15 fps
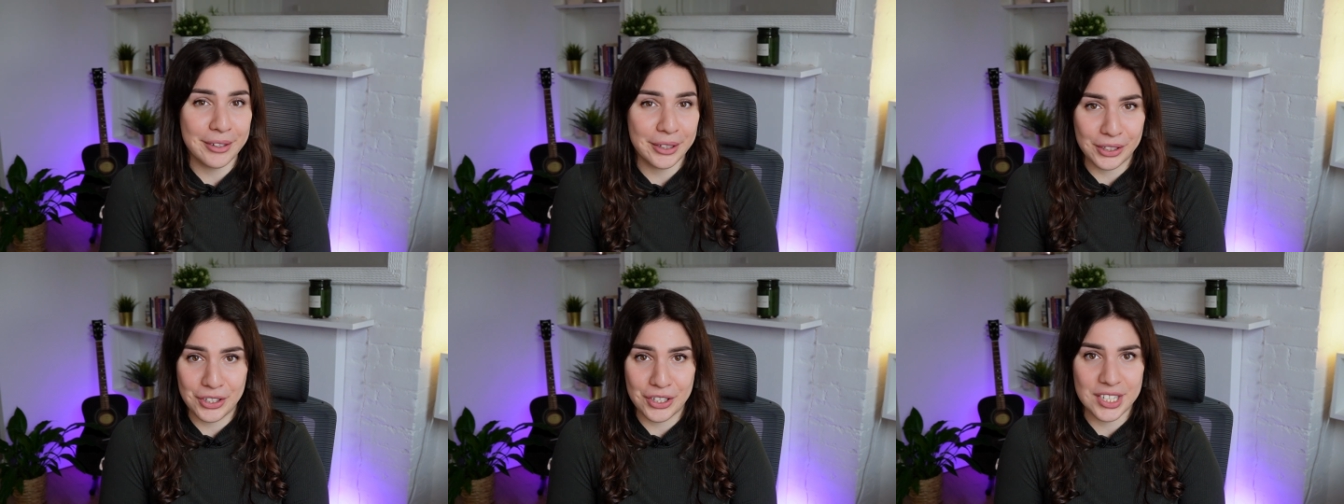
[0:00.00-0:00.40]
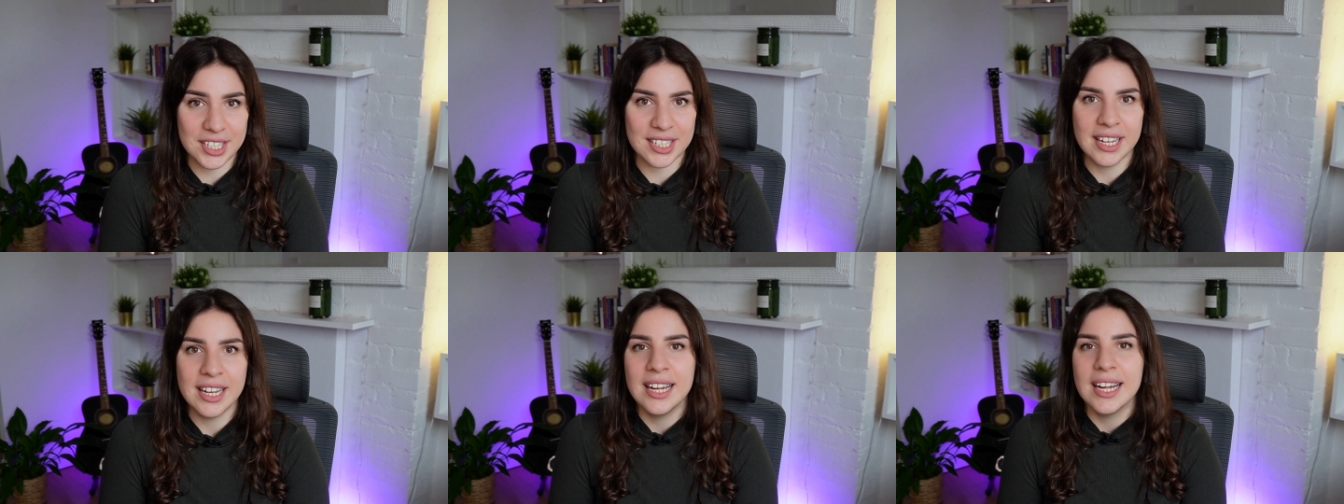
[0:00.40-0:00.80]
You can
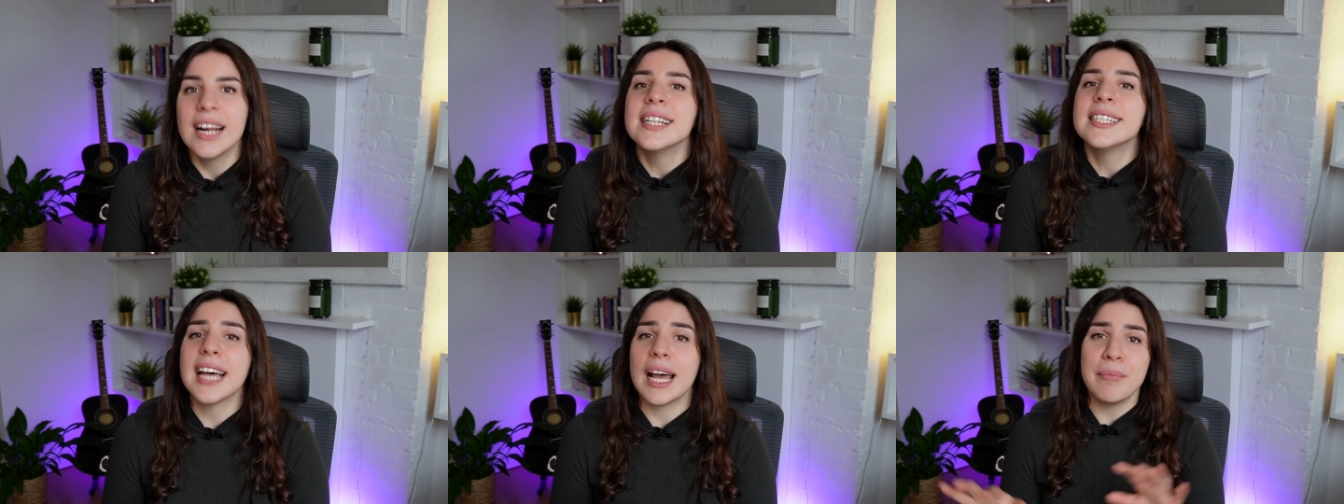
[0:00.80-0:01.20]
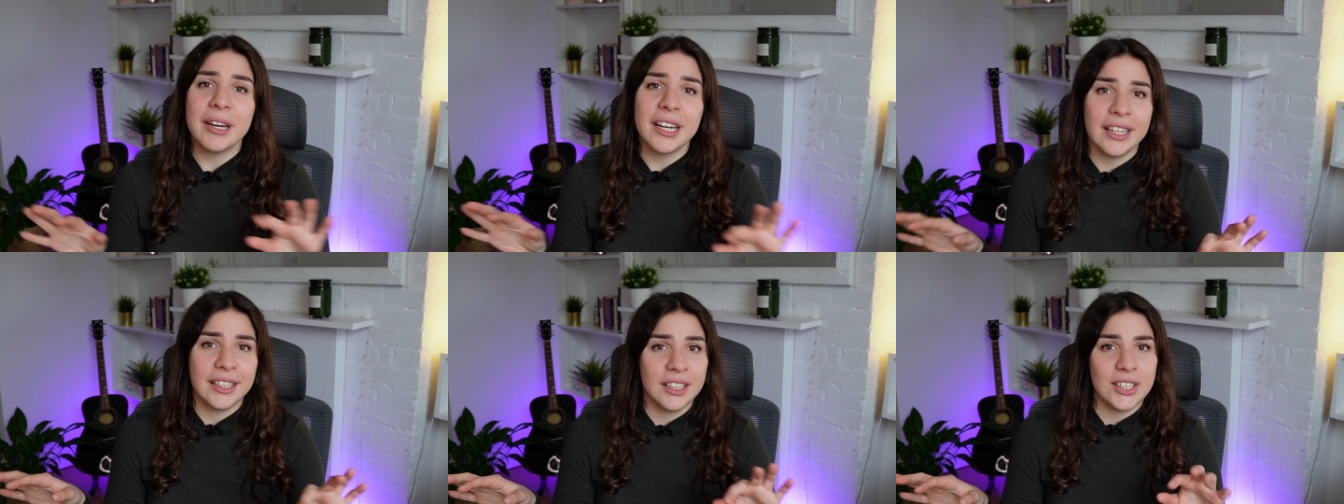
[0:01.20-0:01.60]
just Type
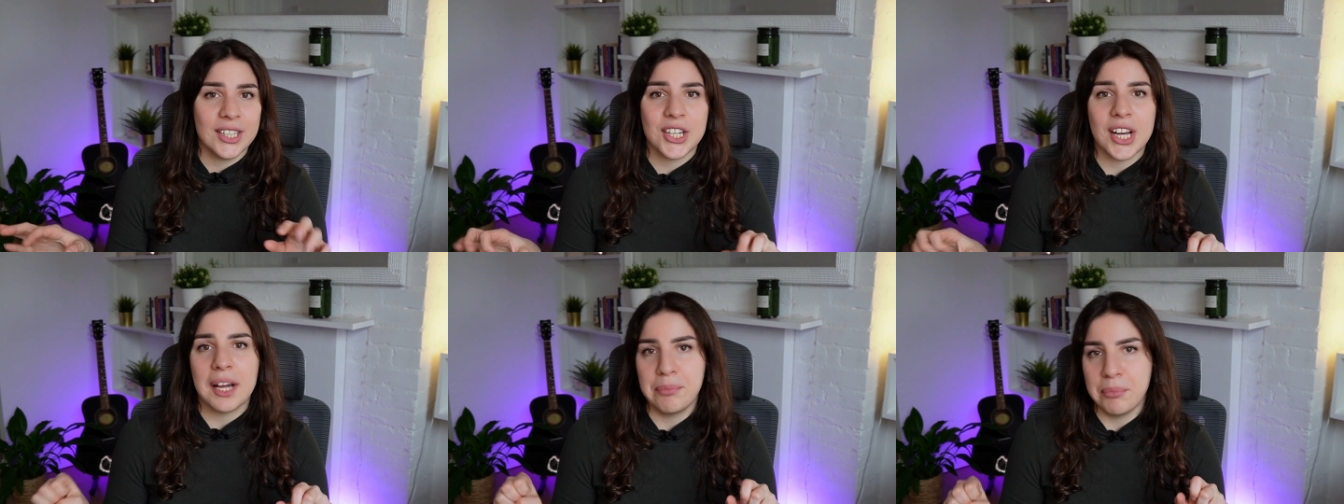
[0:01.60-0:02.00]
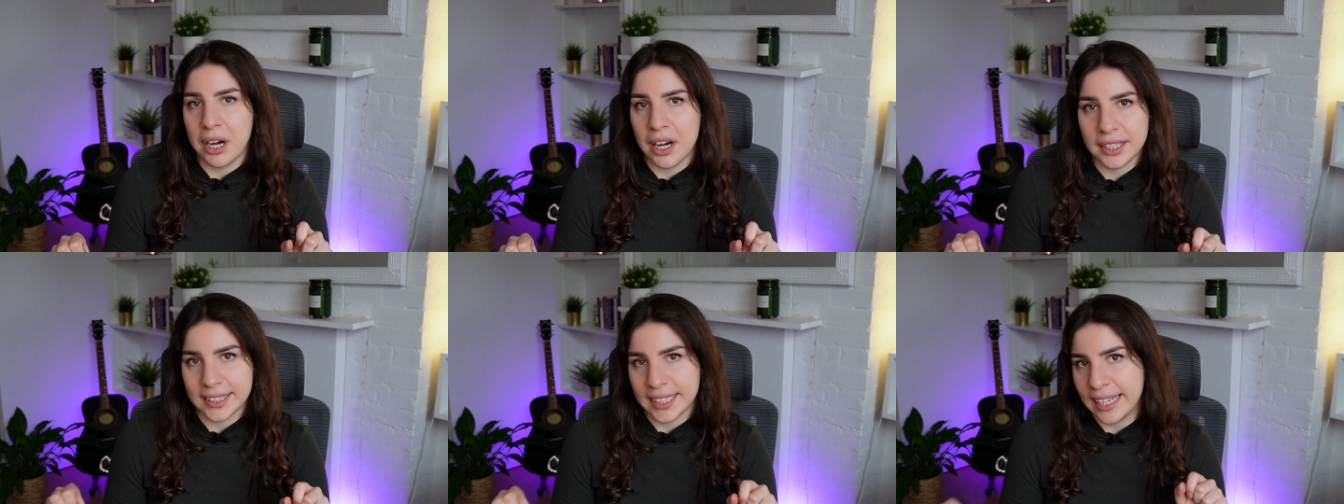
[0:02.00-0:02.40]
it in in the chat
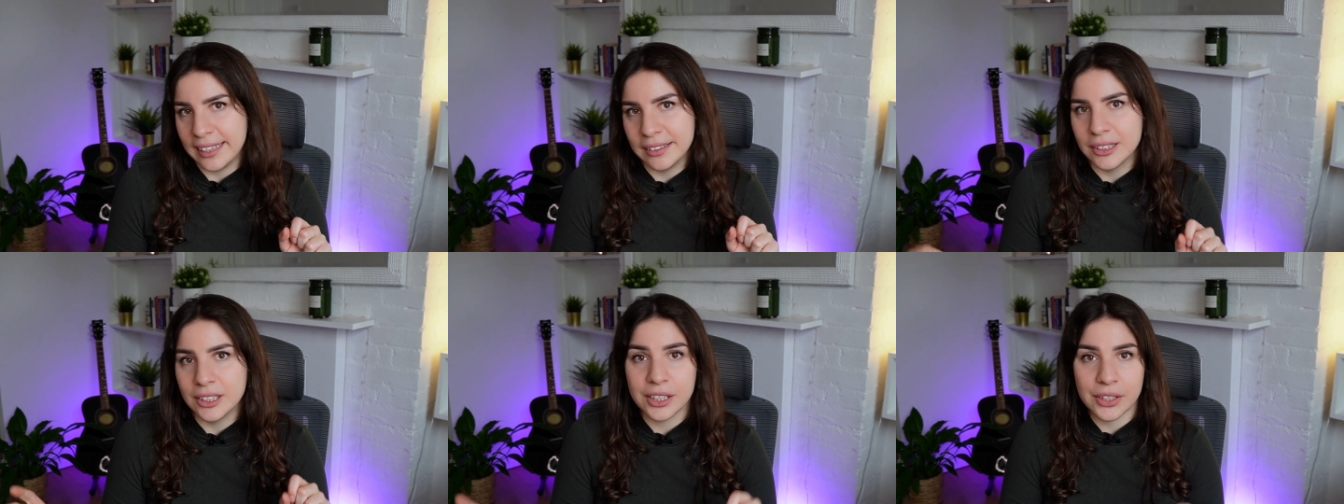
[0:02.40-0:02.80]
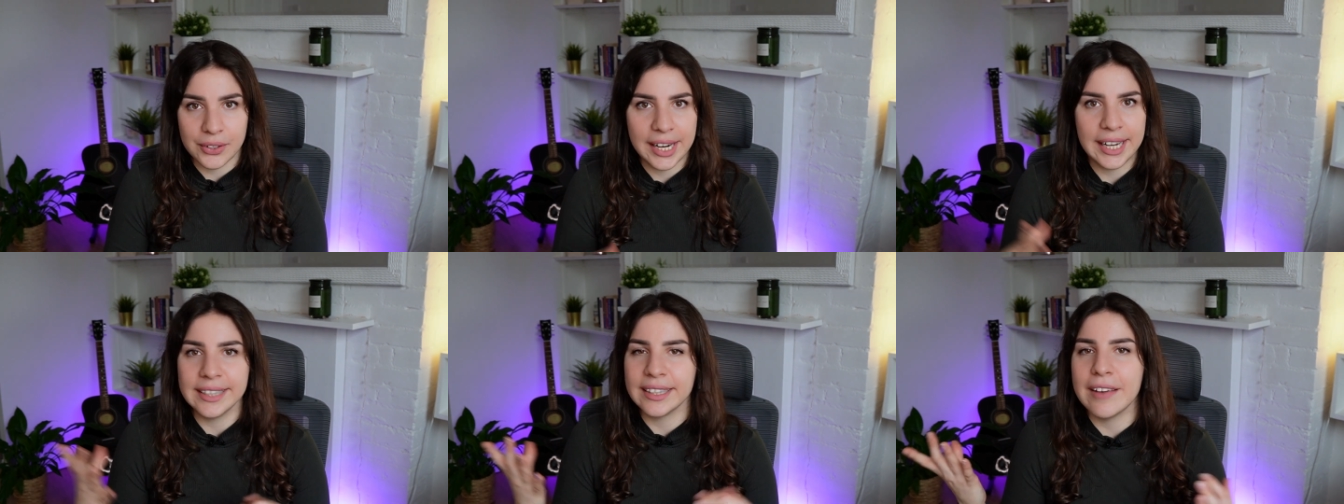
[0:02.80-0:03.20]
box and I will
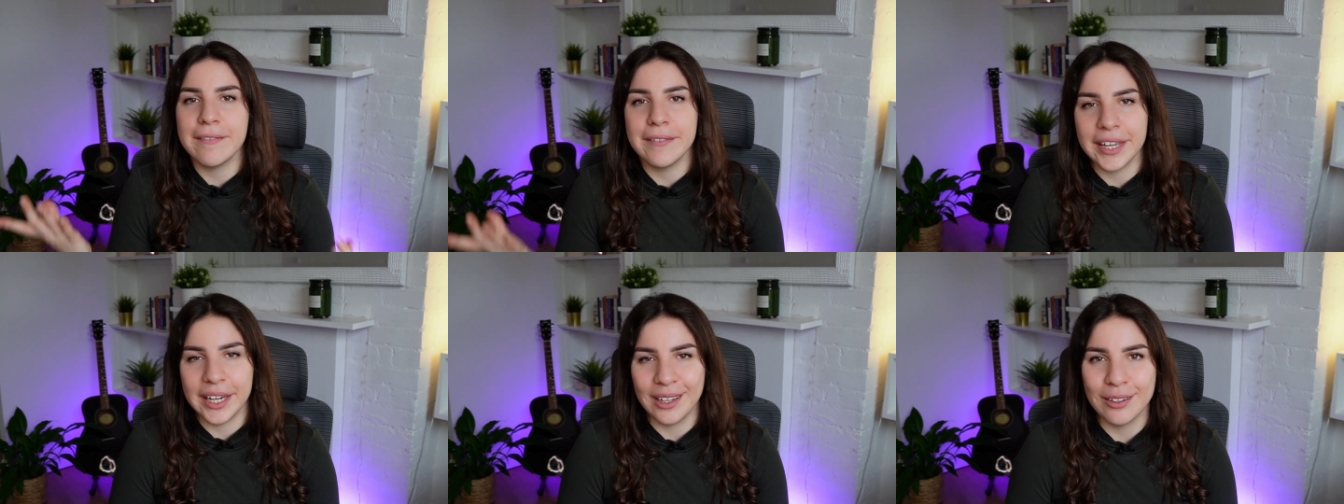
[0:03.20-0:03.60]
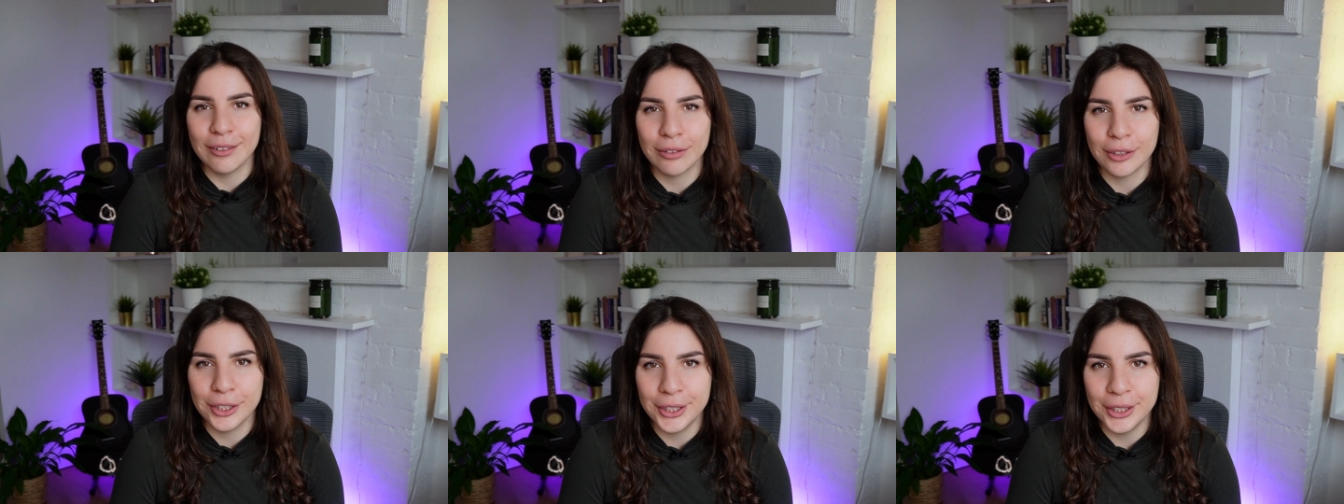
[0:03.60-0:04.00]
create a video
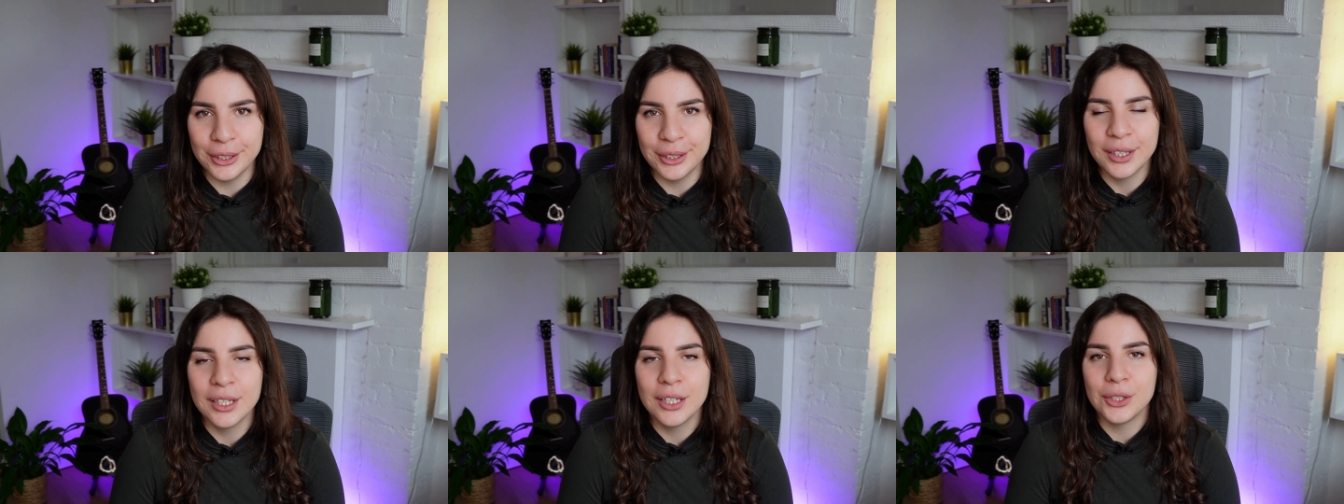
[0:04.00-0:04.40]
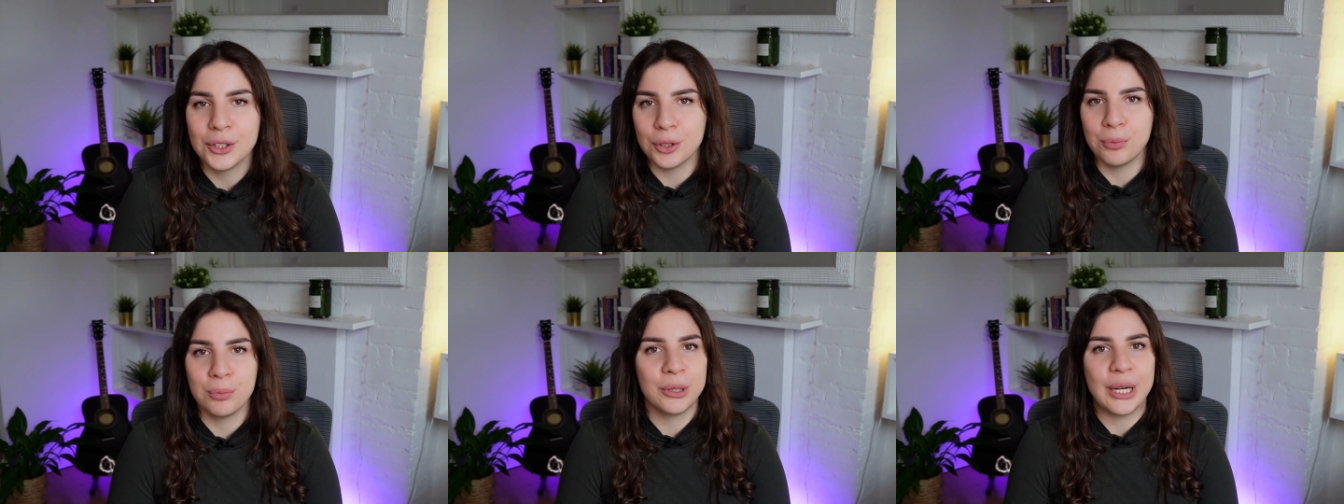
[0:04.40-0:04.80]
for you
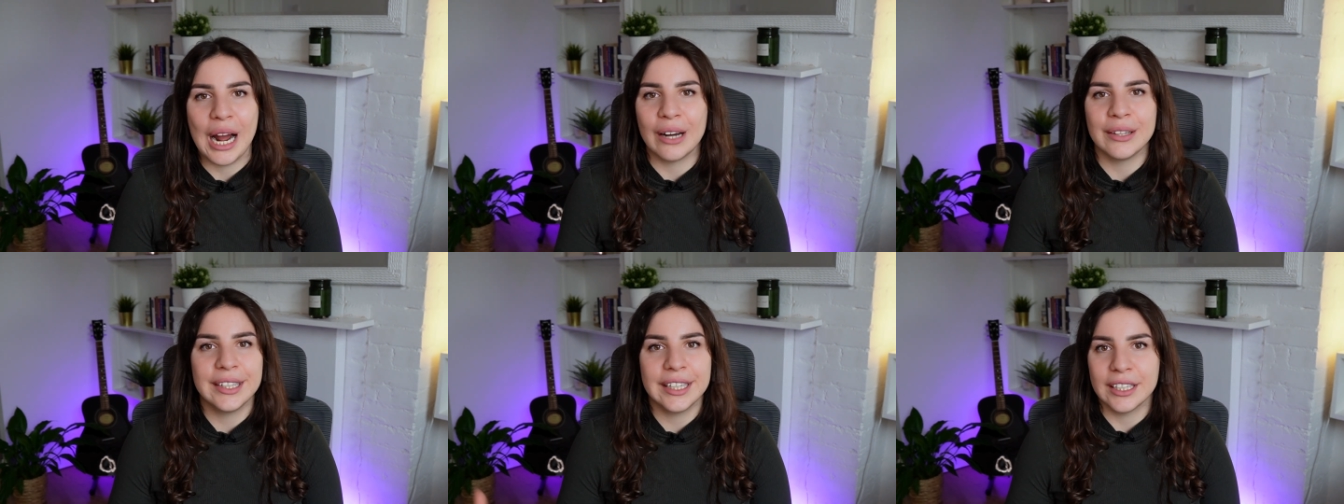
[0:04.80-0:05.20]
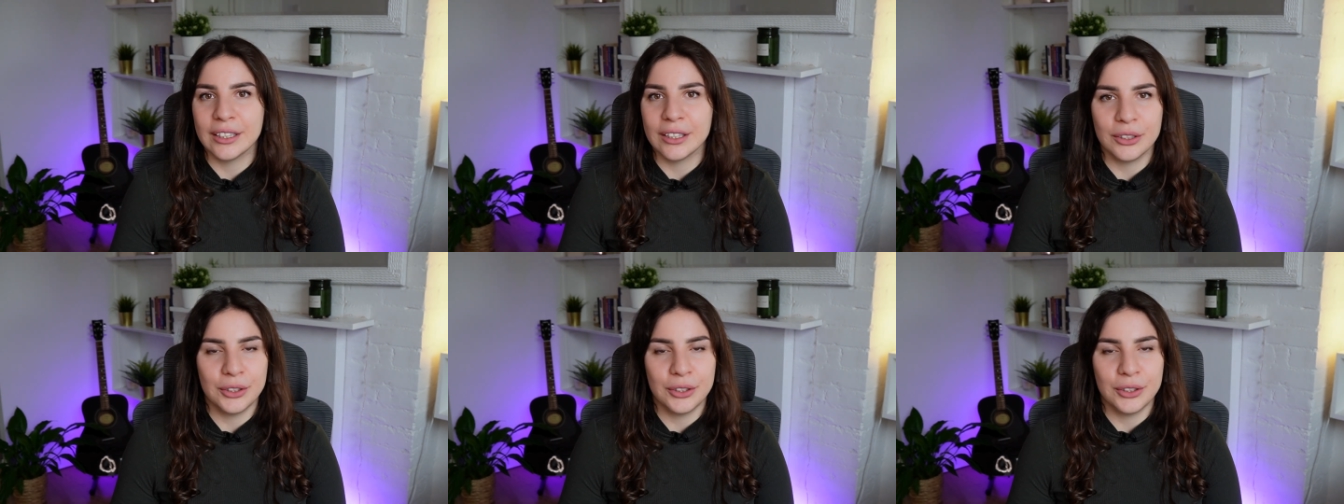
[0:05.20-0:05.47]
to put out there